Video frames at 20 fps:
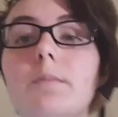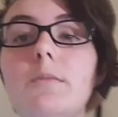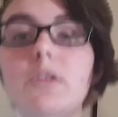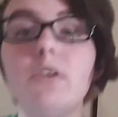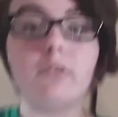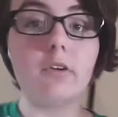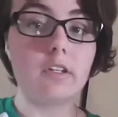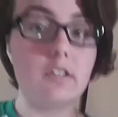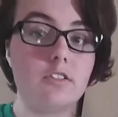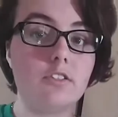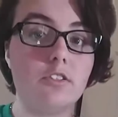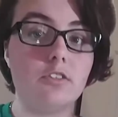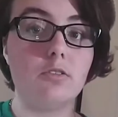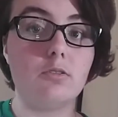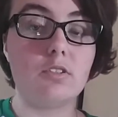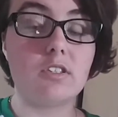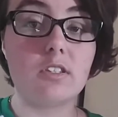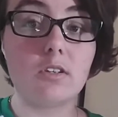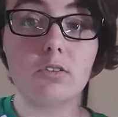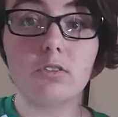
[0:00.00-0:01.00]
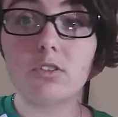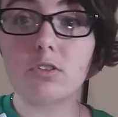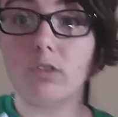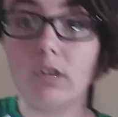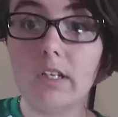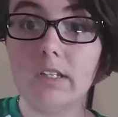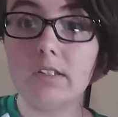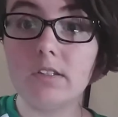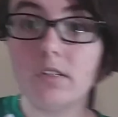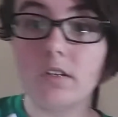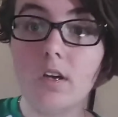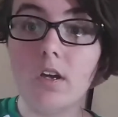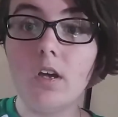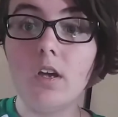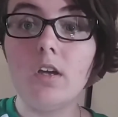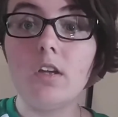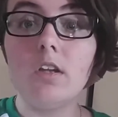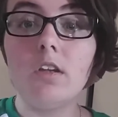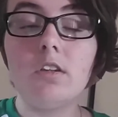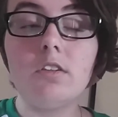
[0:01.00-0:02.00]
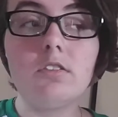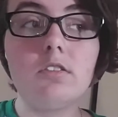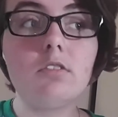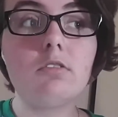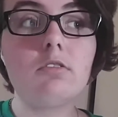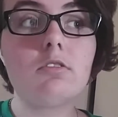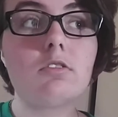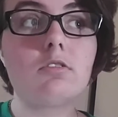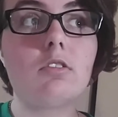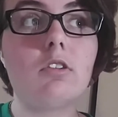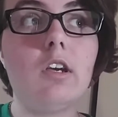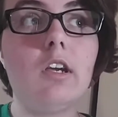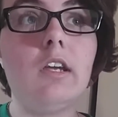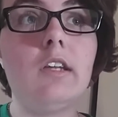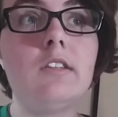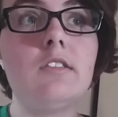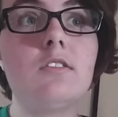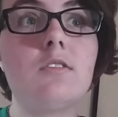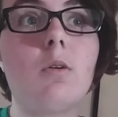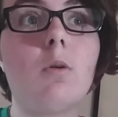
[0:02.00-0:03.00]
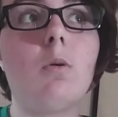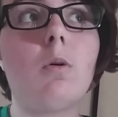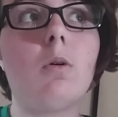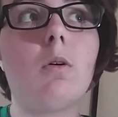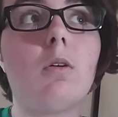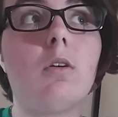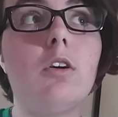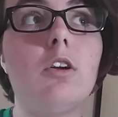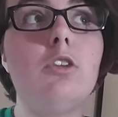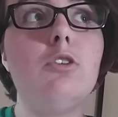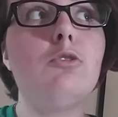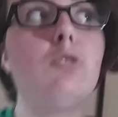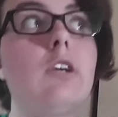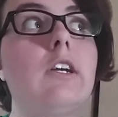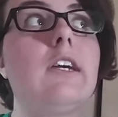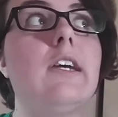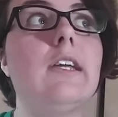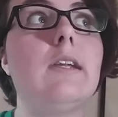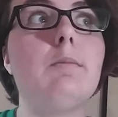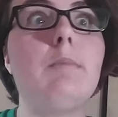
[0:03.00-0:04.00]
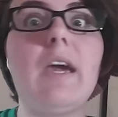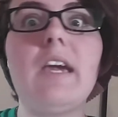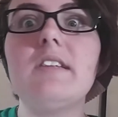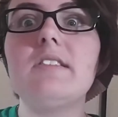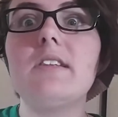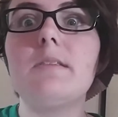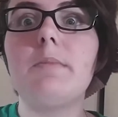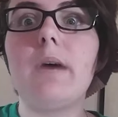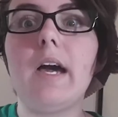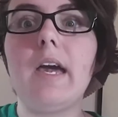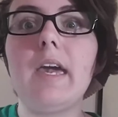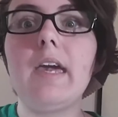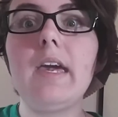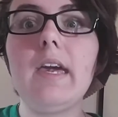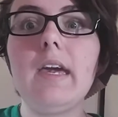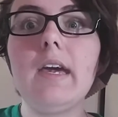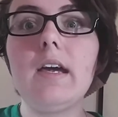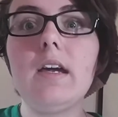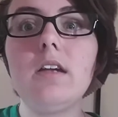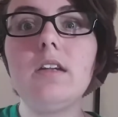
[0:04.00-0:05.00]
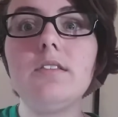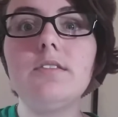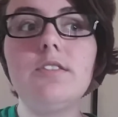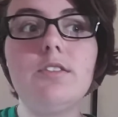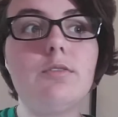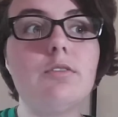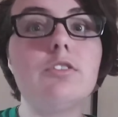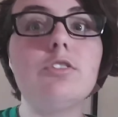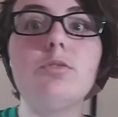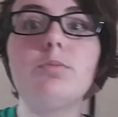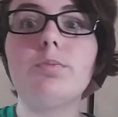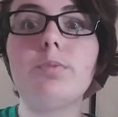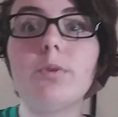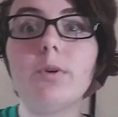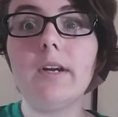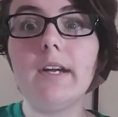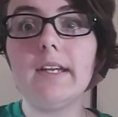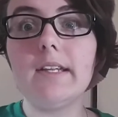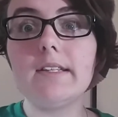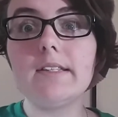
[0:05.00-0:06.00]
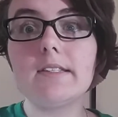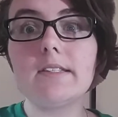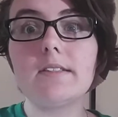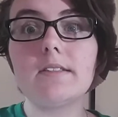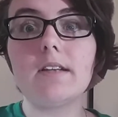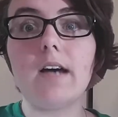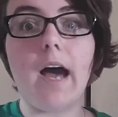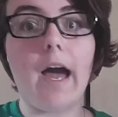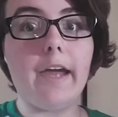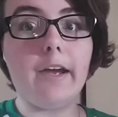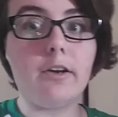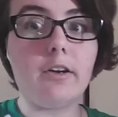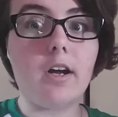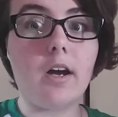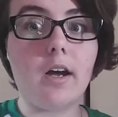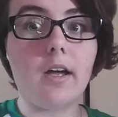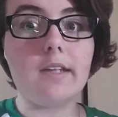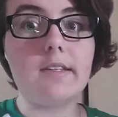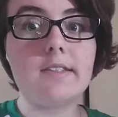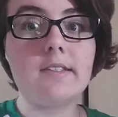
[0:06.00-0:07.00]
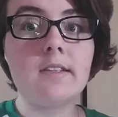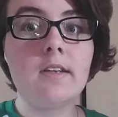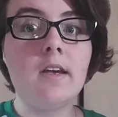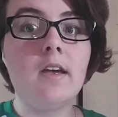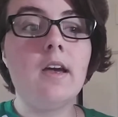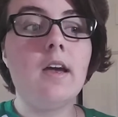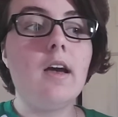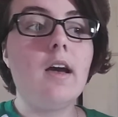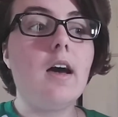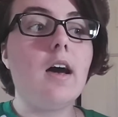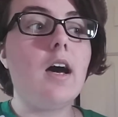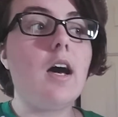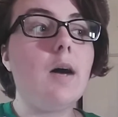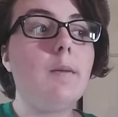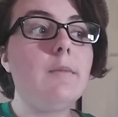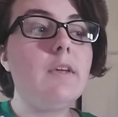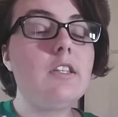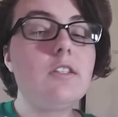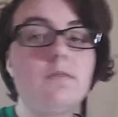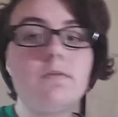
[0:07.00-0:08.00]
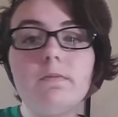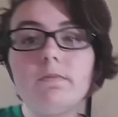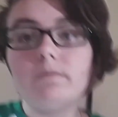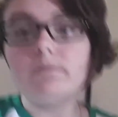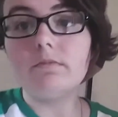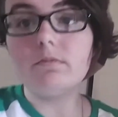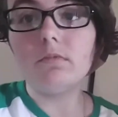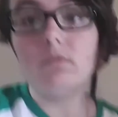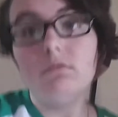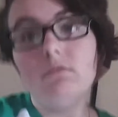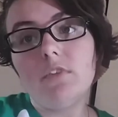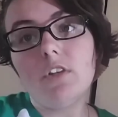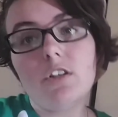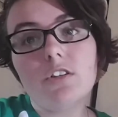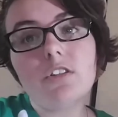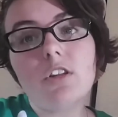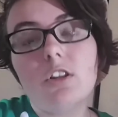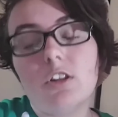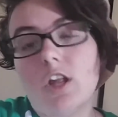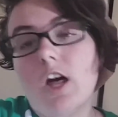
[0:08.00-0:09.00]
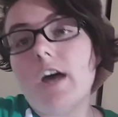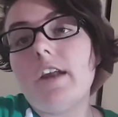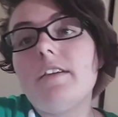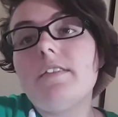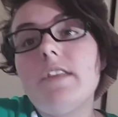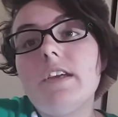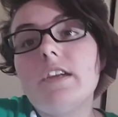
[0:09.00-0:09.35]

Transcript: you can do silk screens, or you can paint it by hand, you can do prints, iron-ons. There's a lot of